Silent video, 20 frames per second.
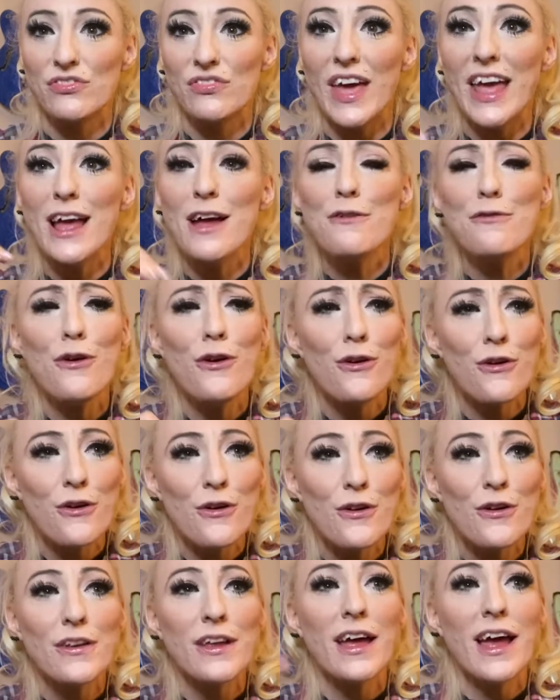They have
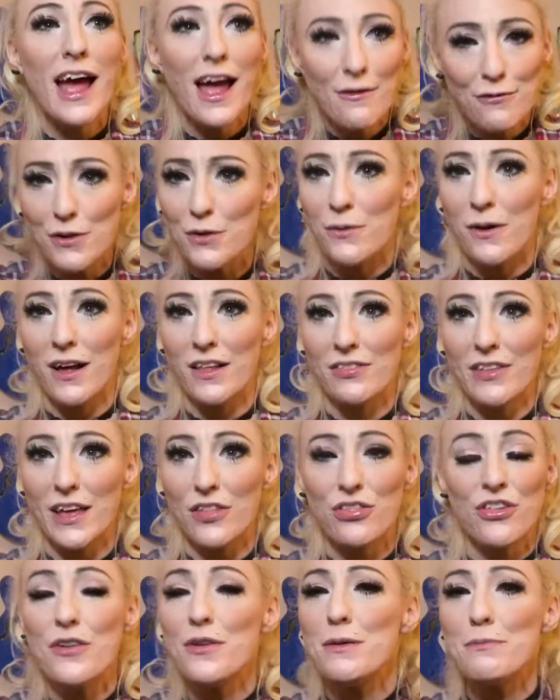heard everyone. Like
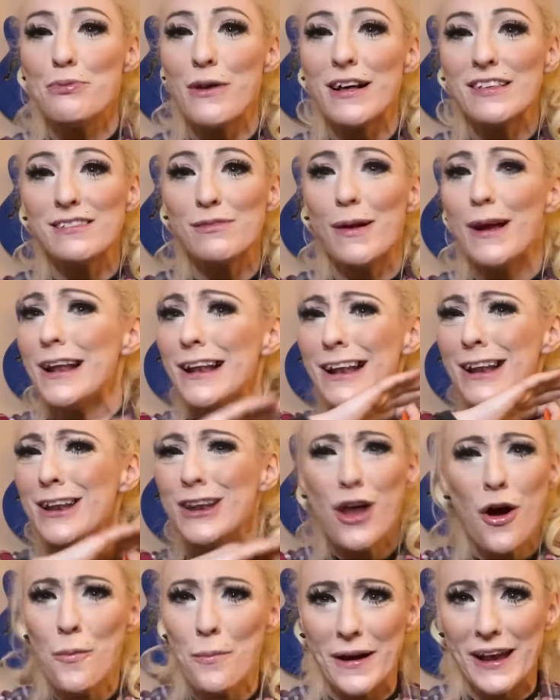they're impressed by
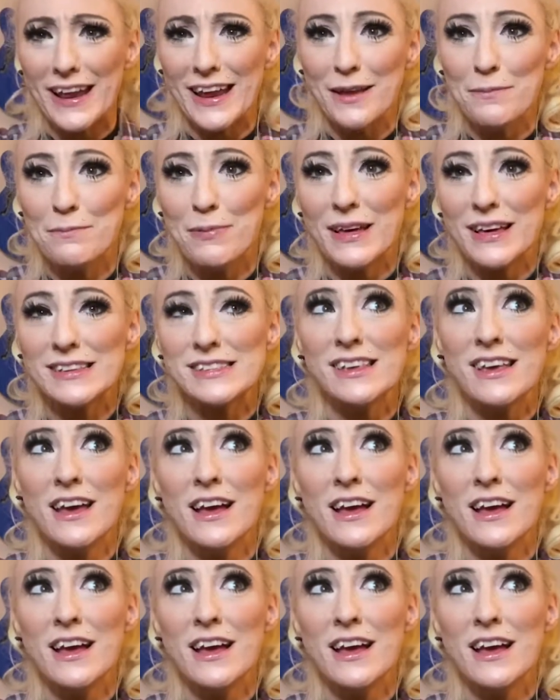nobody because